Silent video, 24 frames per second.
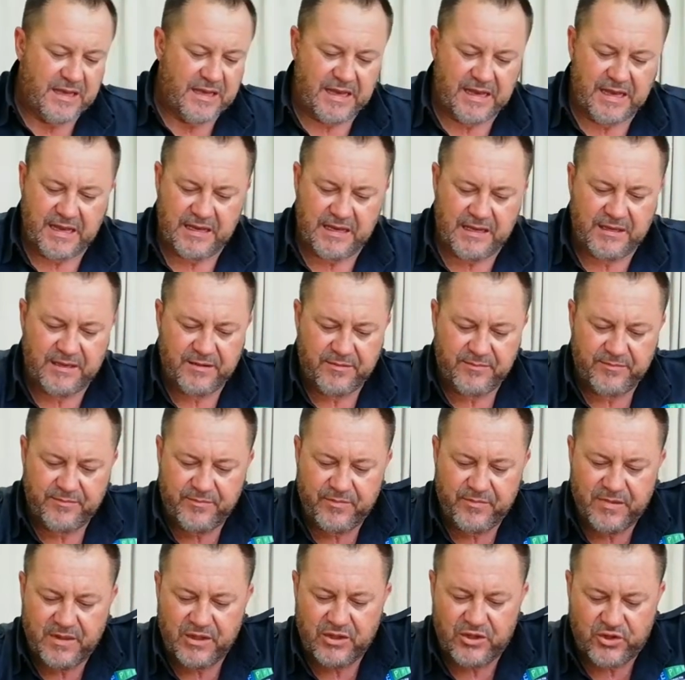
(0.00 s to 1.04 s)
and
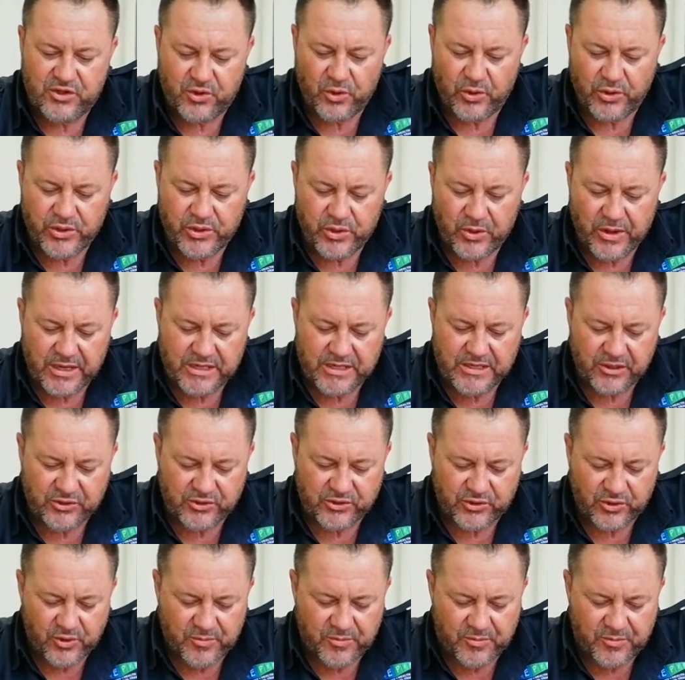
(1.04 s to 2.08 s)
store your
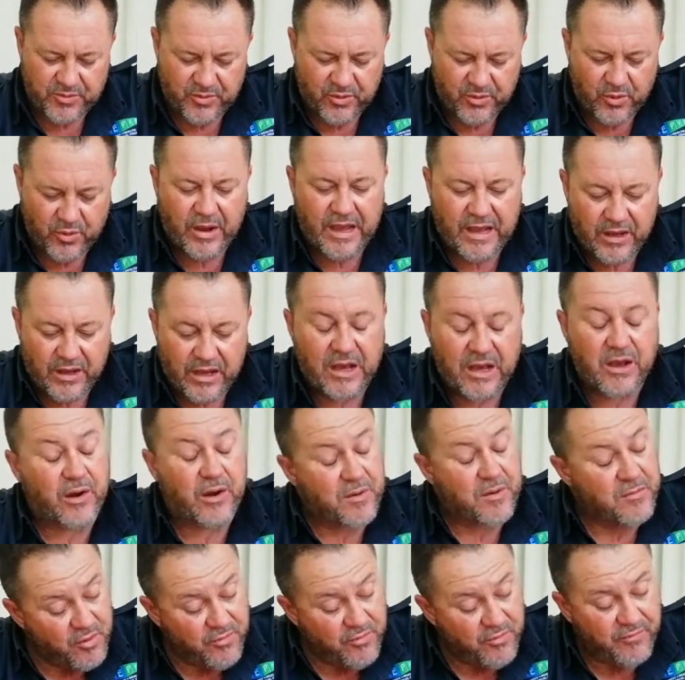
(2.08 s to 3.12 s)
XoSORB, or
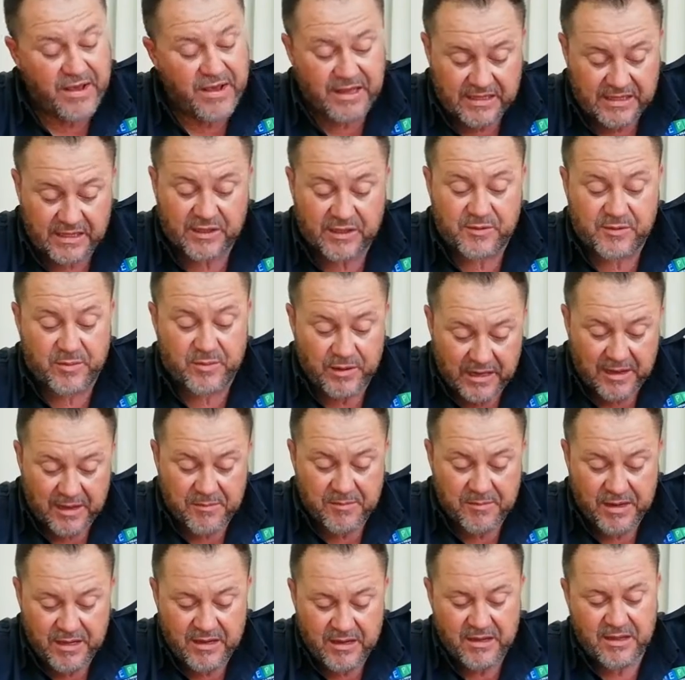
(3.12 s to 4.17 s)
remove excess spill,
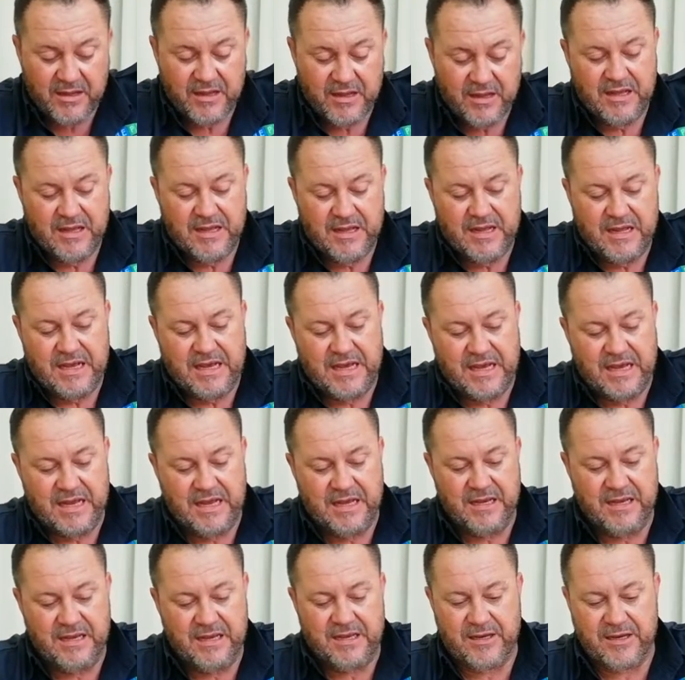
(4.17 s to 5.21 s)
I mean,
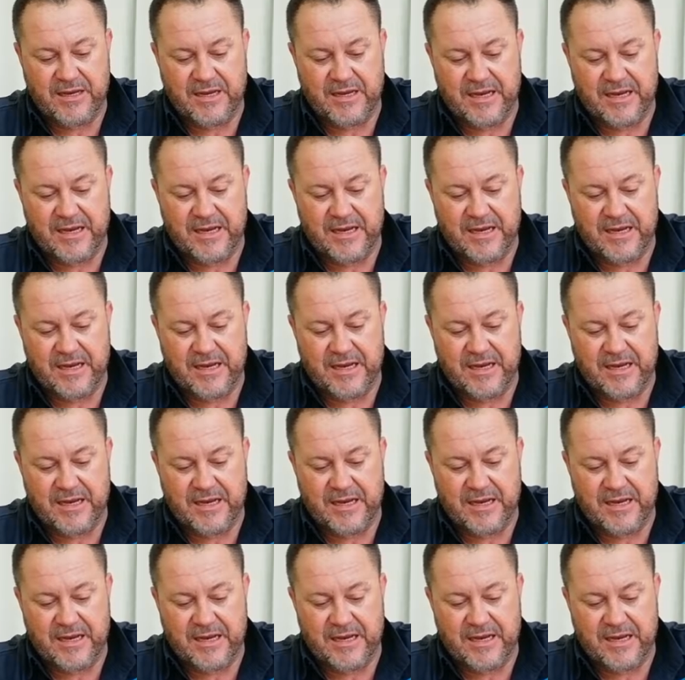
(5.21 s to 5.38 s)
and